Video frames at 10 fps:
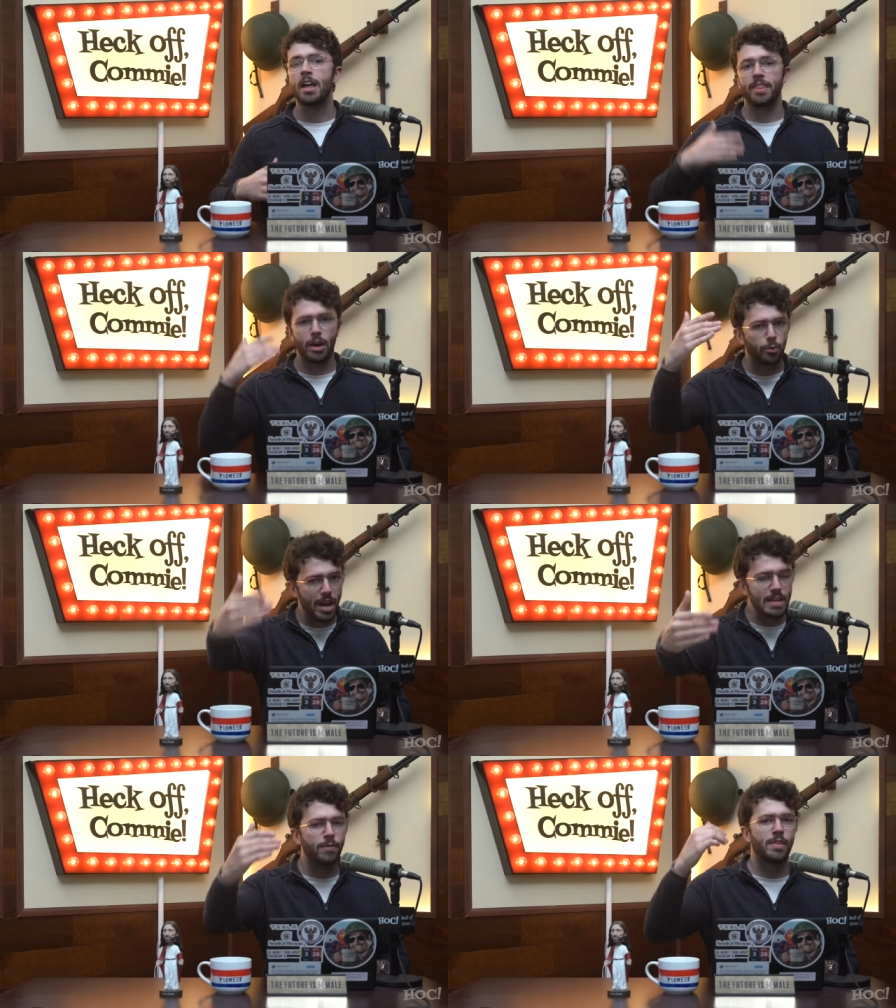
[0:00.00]
They're
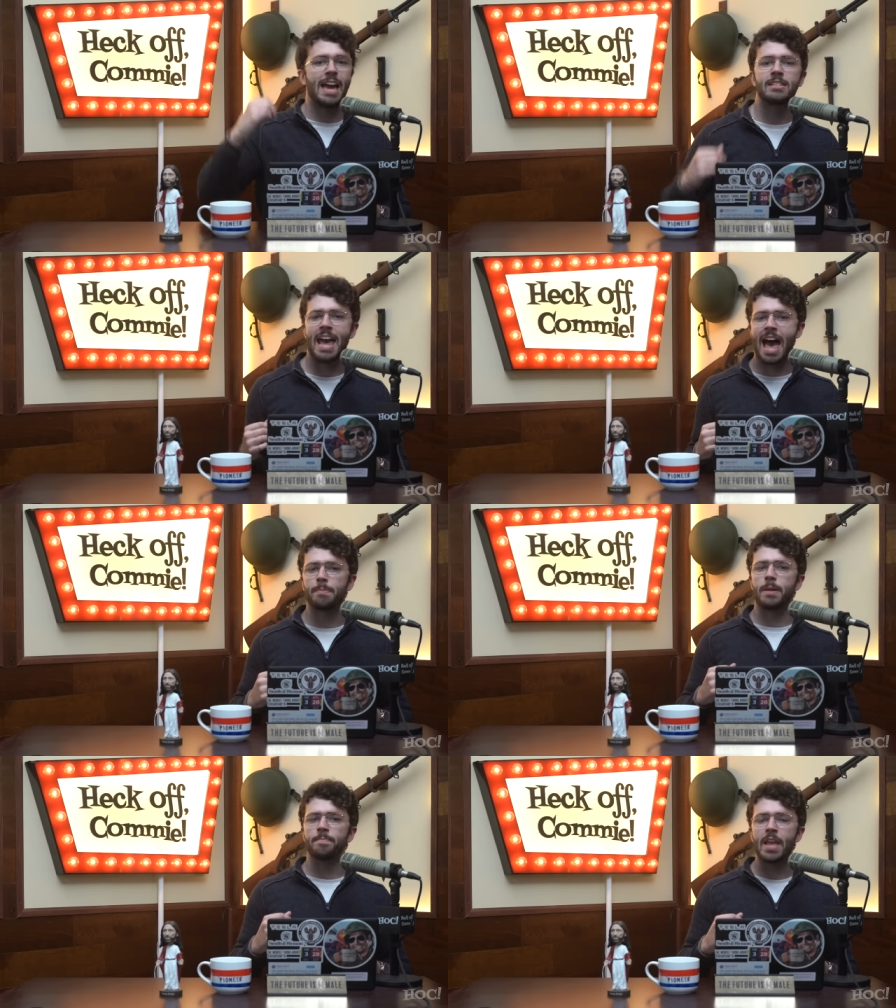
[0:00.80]
ready for that to
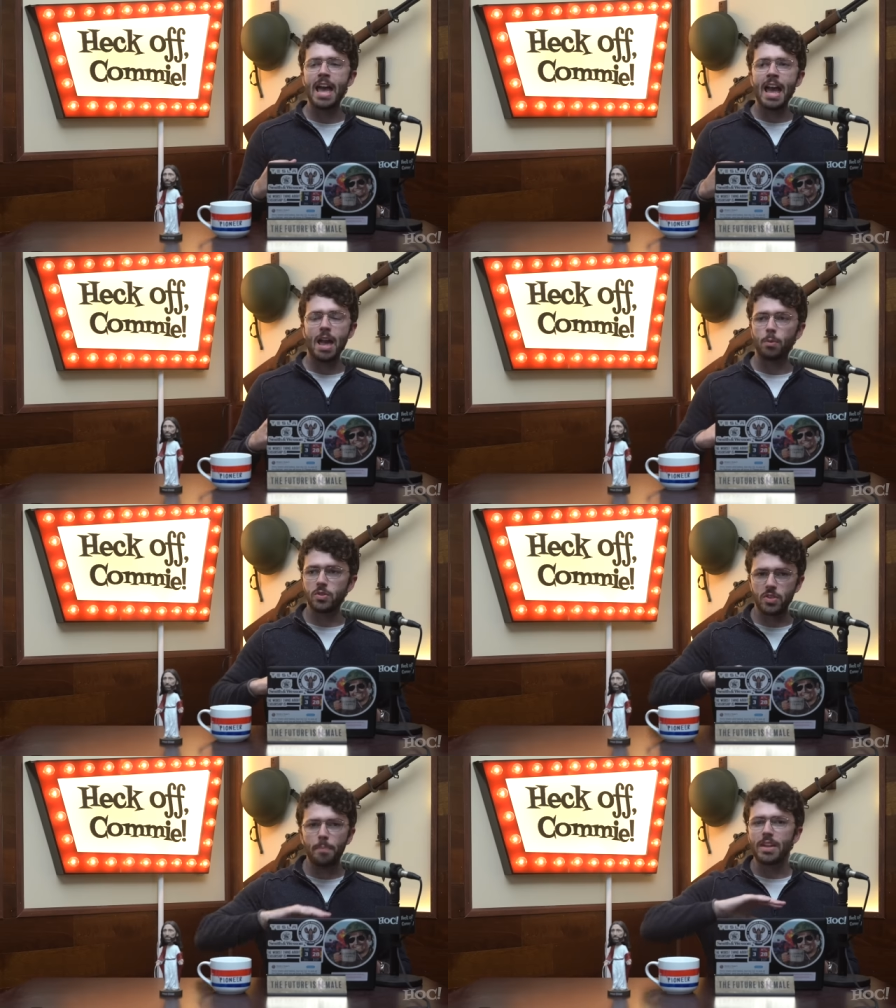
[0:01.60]
happen. And when
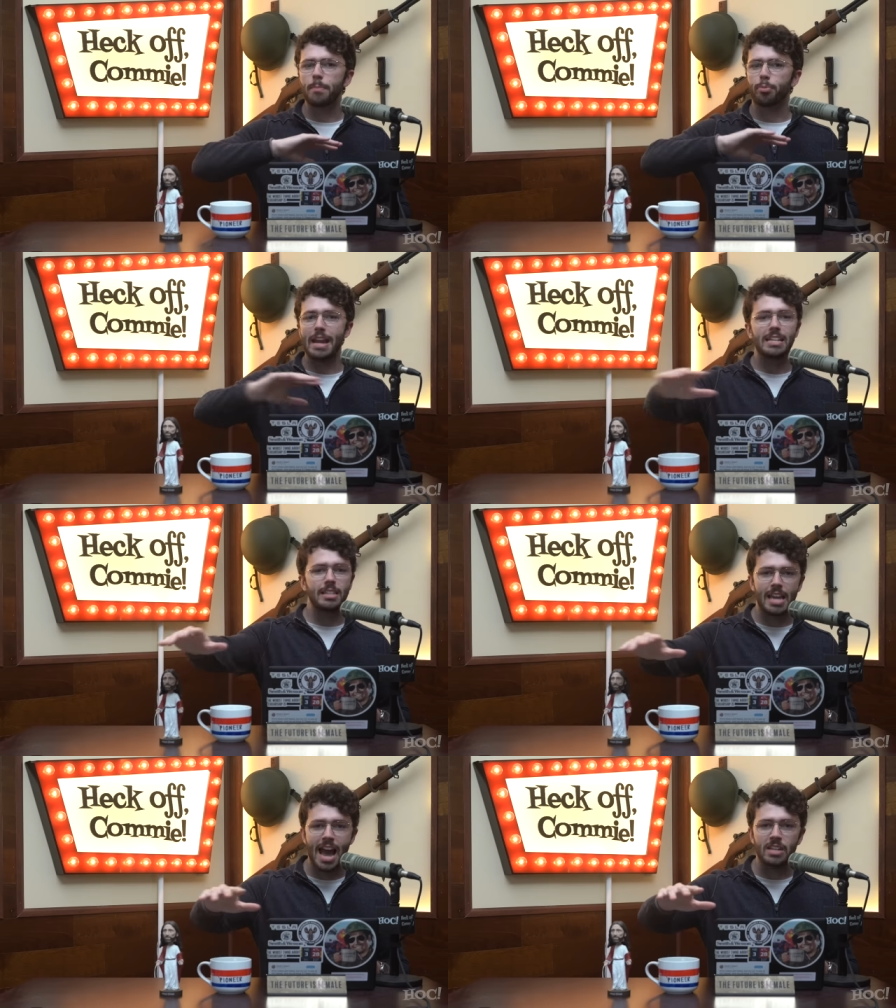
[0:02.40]
something breaks
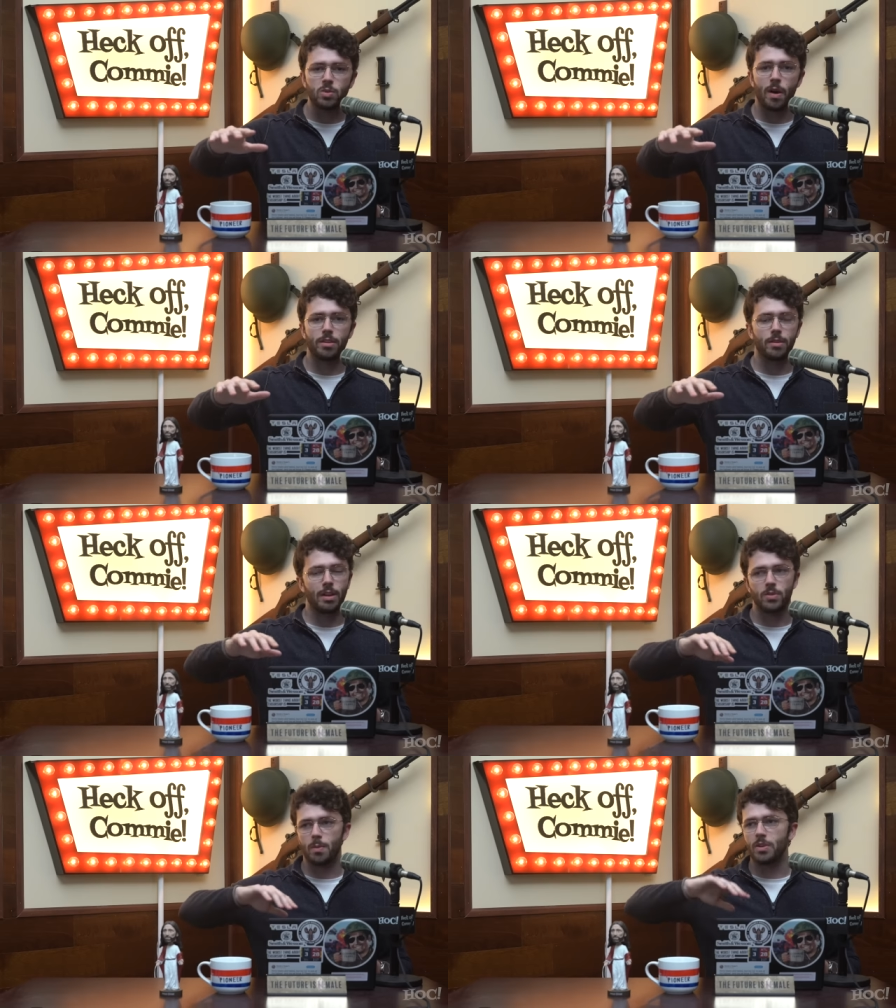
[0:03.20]
the ice, whether, you
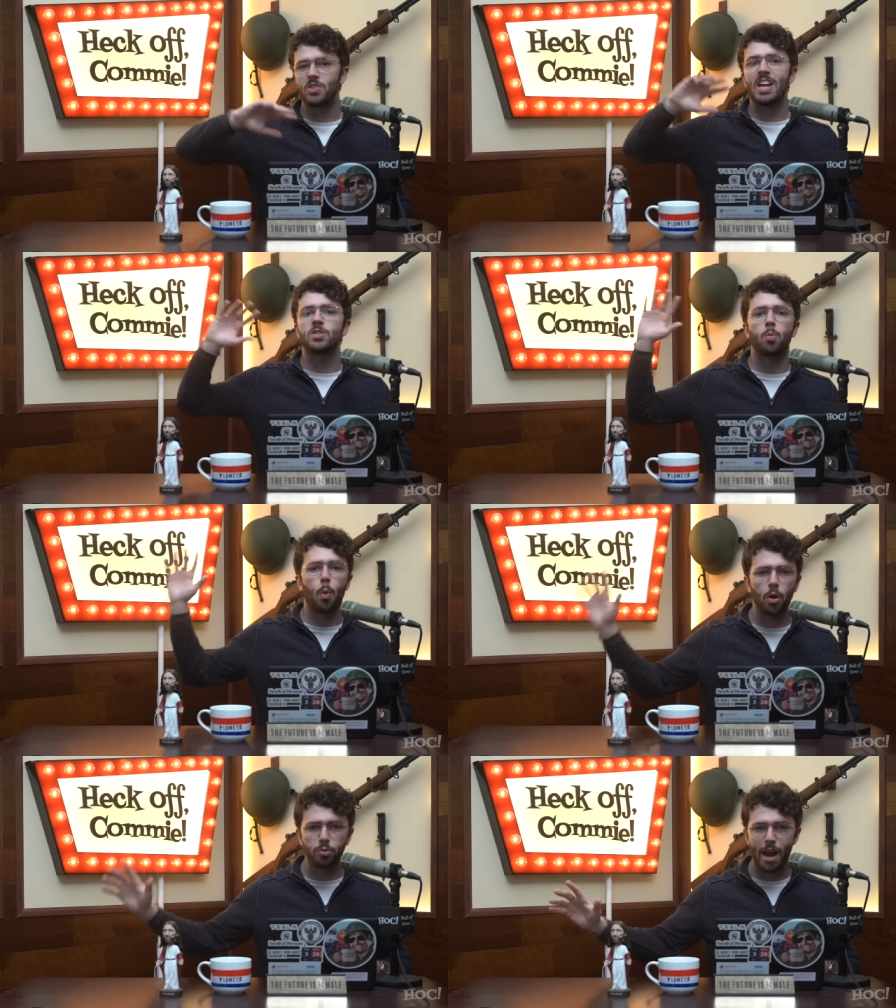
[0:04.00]
know, someone sets a
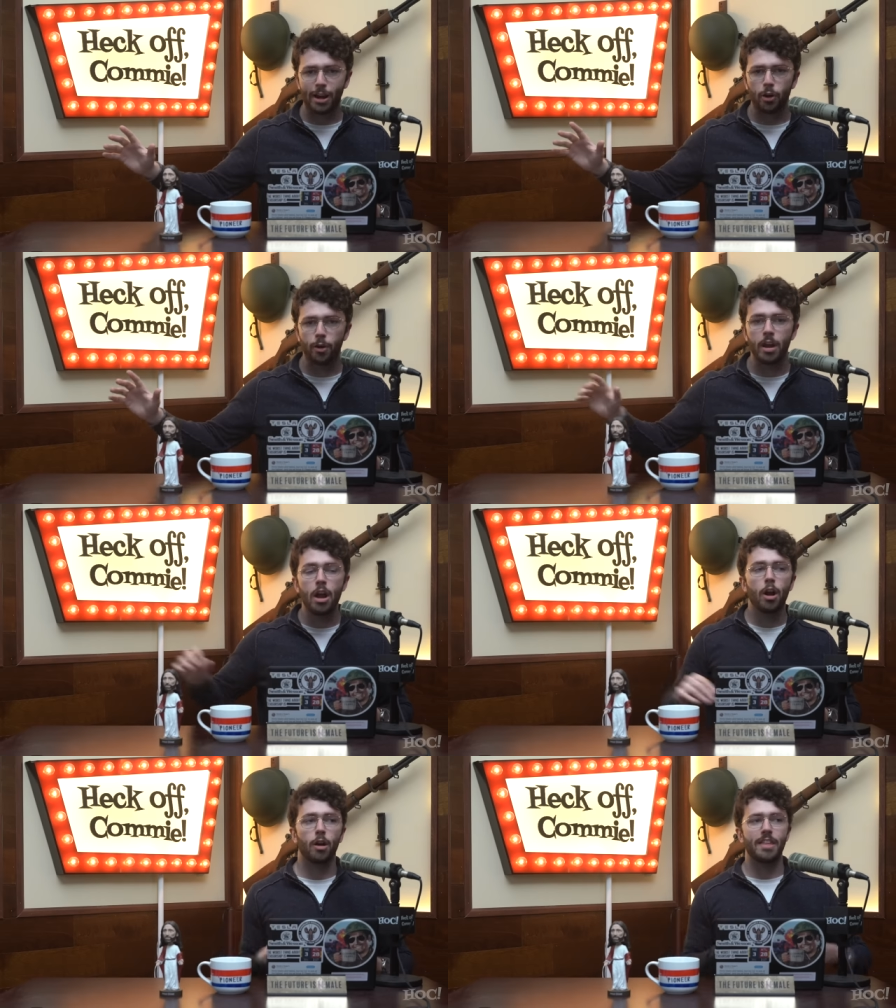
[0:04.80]
world record
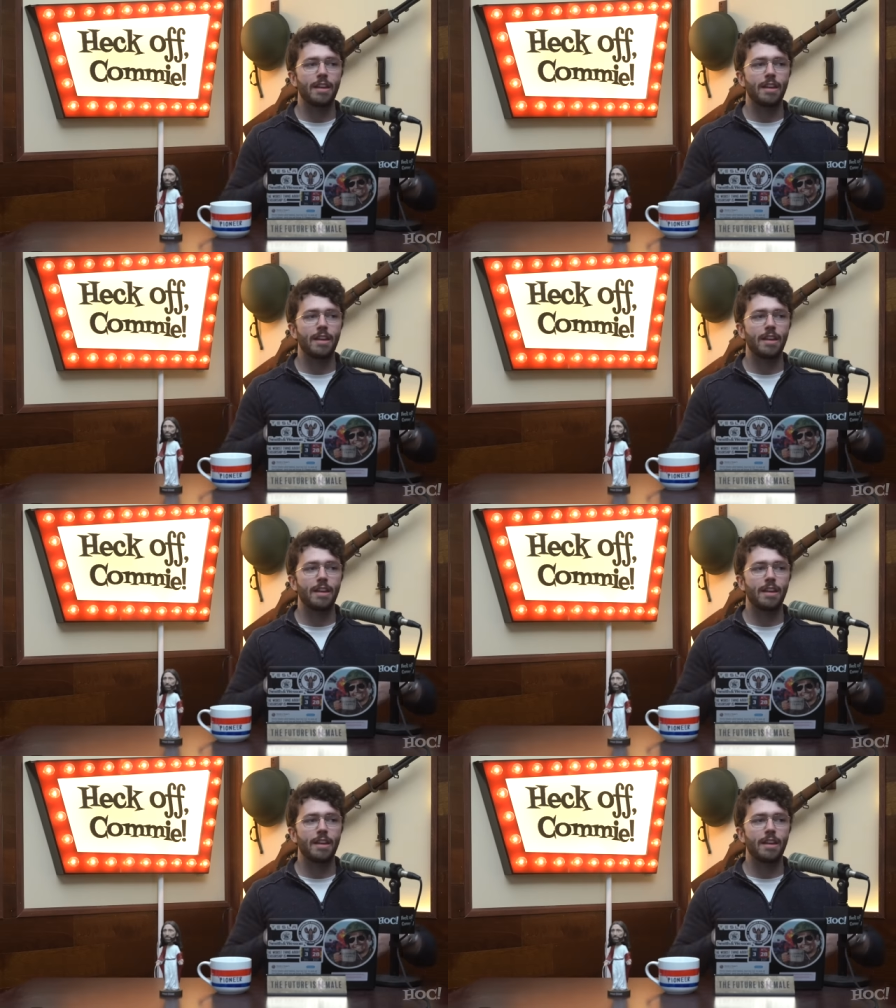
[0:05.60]
or they